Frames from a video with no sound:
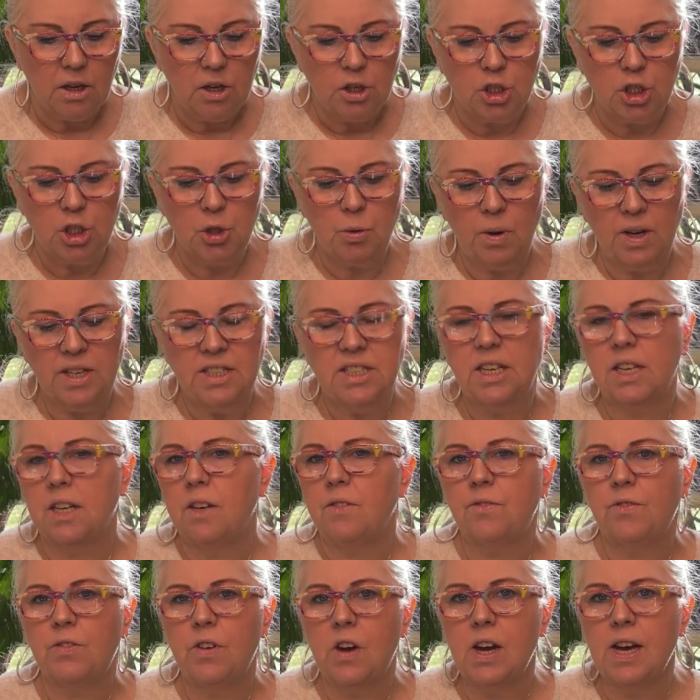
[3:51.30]
to
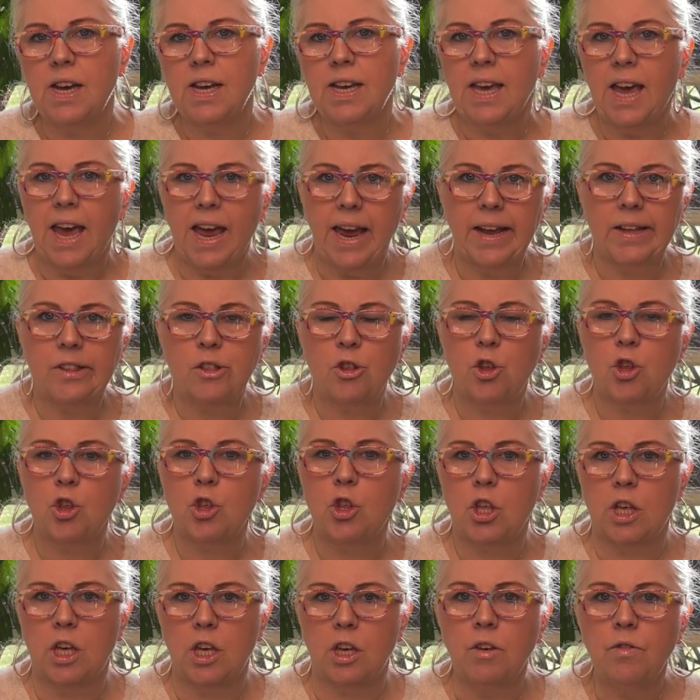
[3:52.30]
identify and
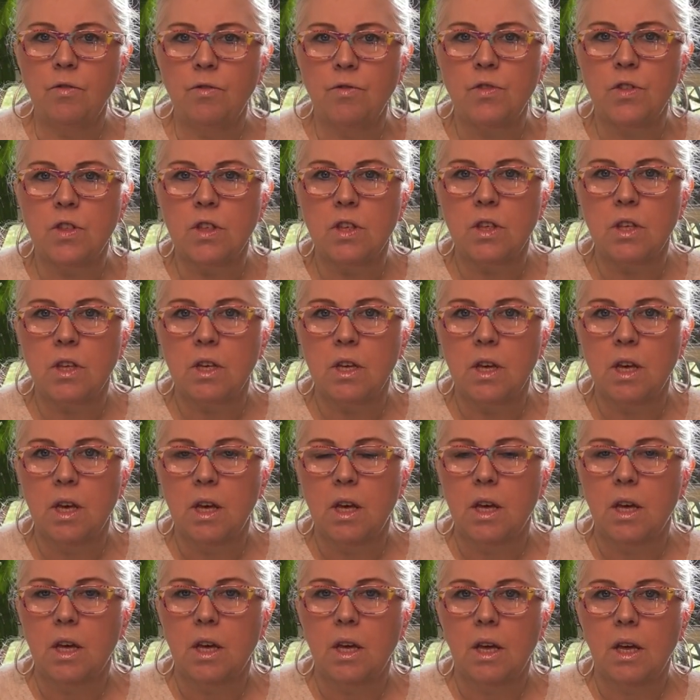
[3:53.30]
shift
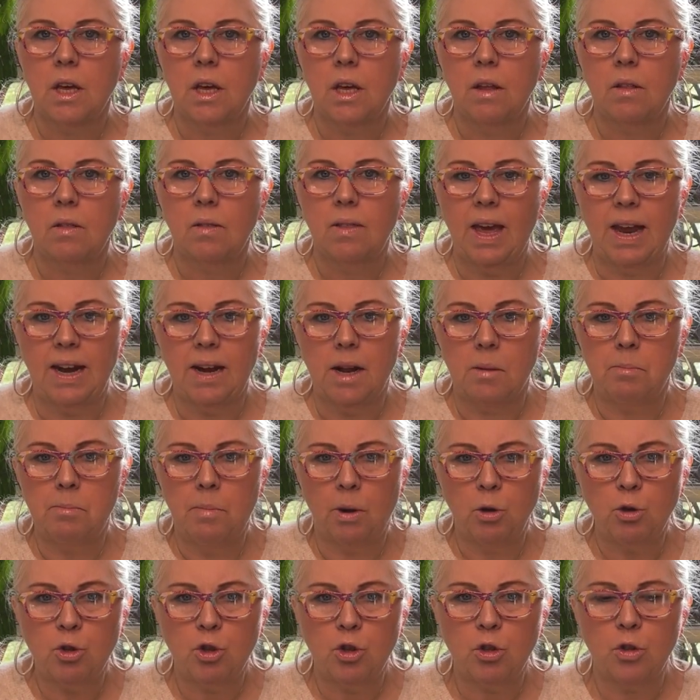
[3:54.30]
that
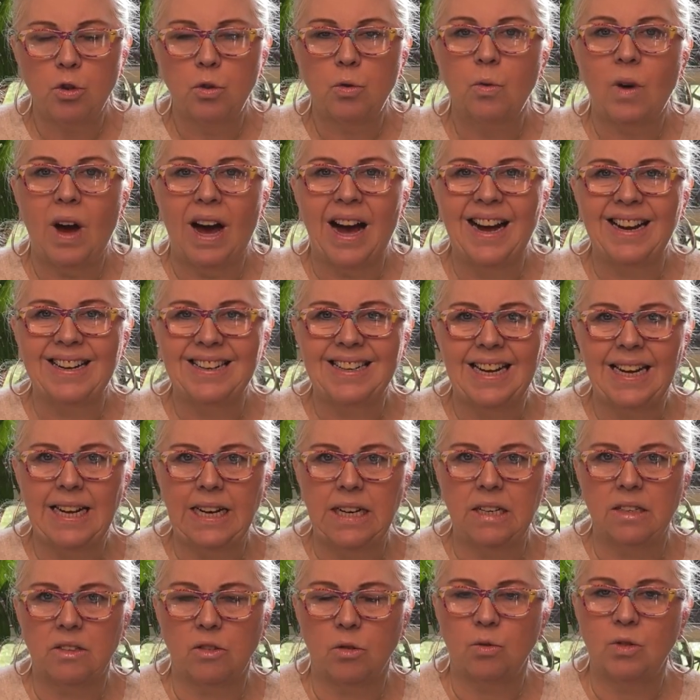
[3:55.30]
emotional
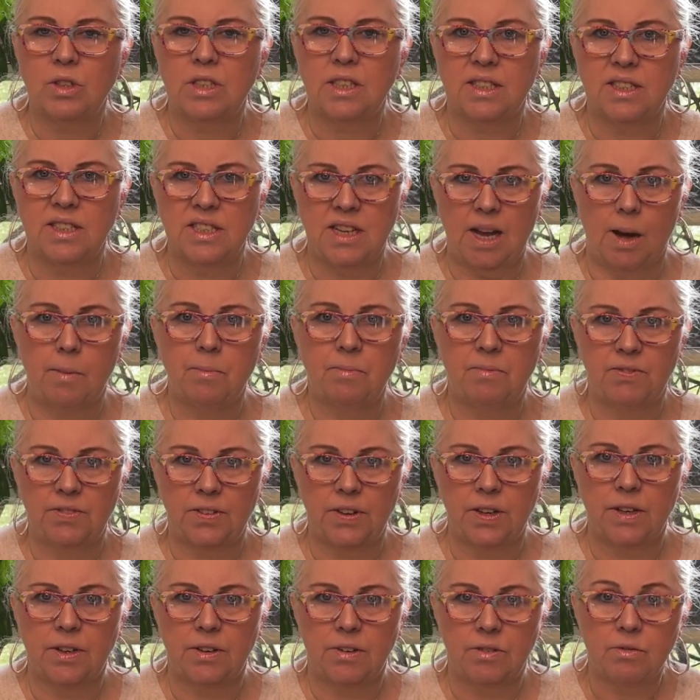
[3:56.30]
unease or
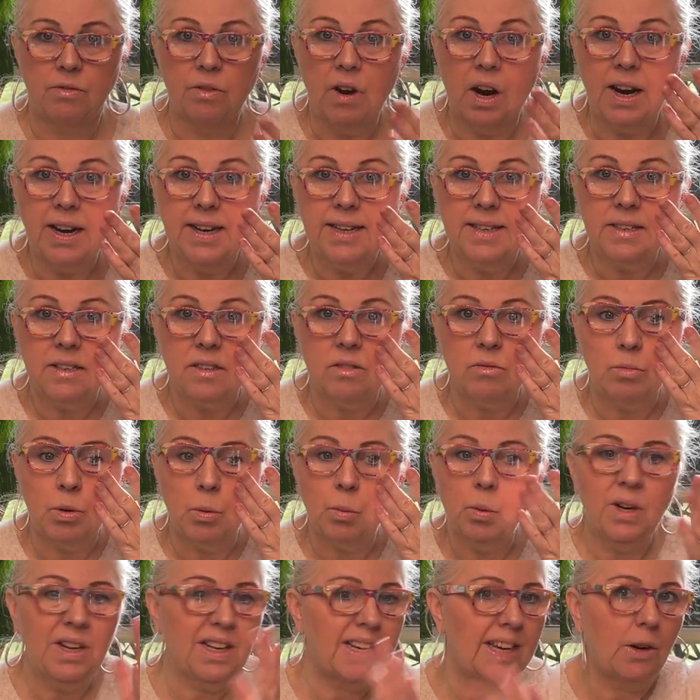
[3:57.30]
discomfort, right? We
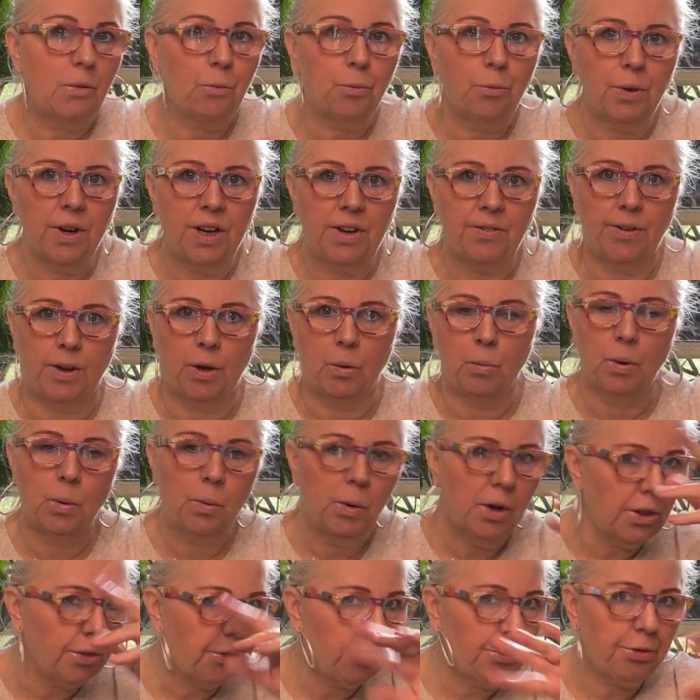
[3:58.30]
want to get rid of it. We
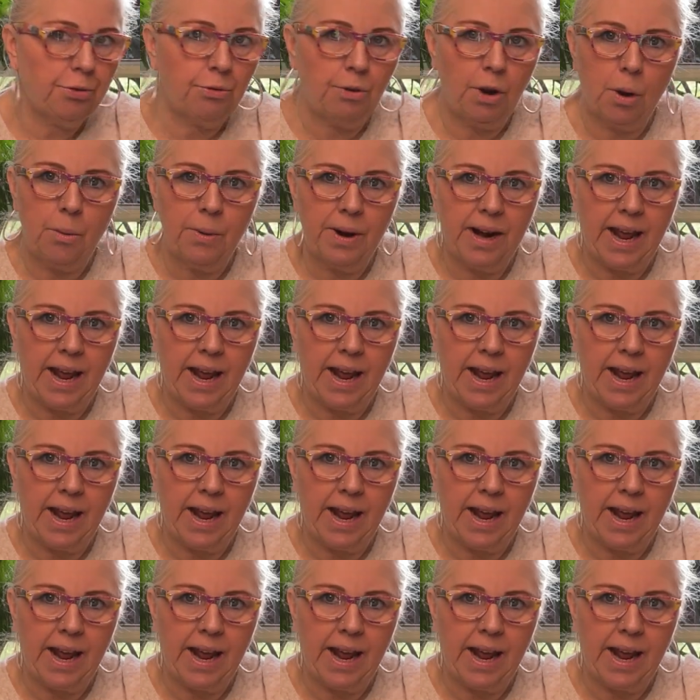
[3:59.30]
want to throw it